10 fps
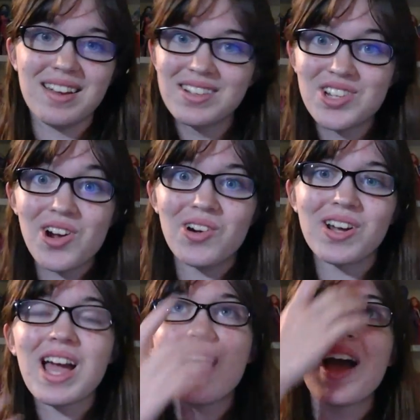a
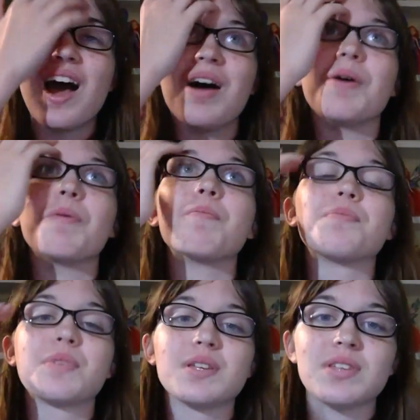joke
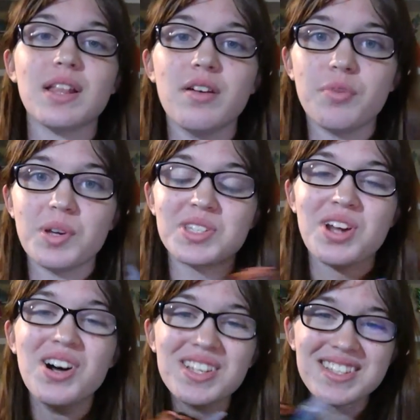because um, I loved
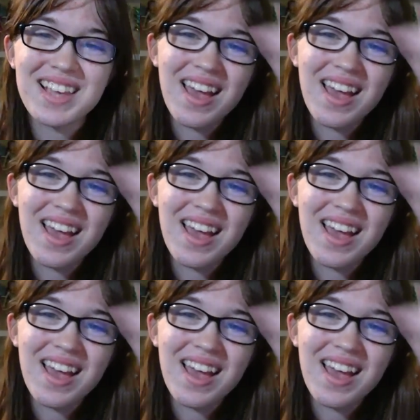dolls